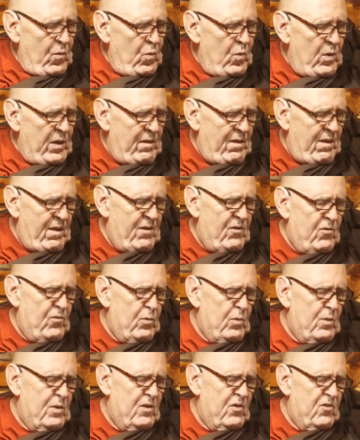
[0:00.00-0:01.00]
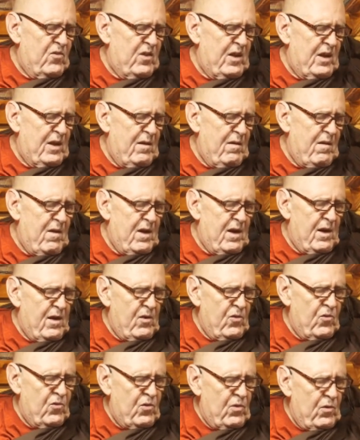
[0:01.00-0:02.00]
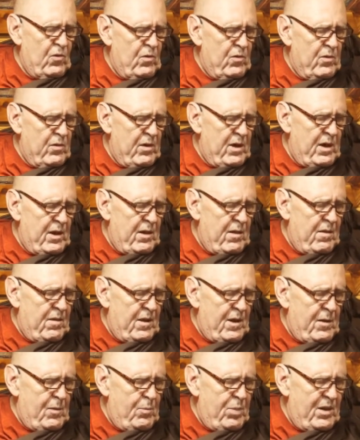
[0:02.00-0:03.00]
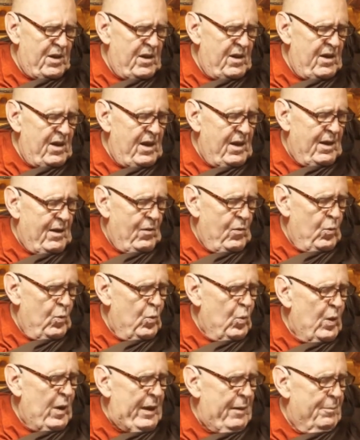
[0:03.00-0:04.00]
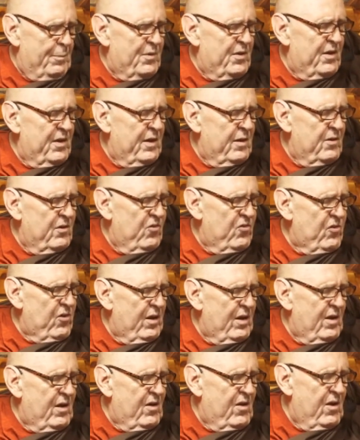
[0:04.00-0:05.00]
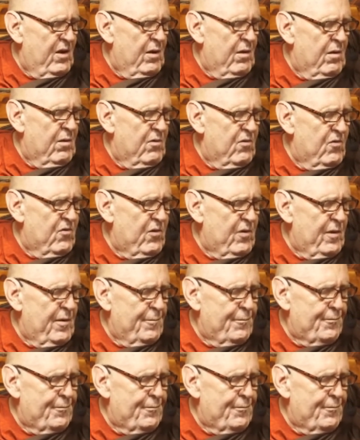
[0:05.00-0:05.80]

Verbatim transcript: When this was said, the householder Aneth and wept and shed tears.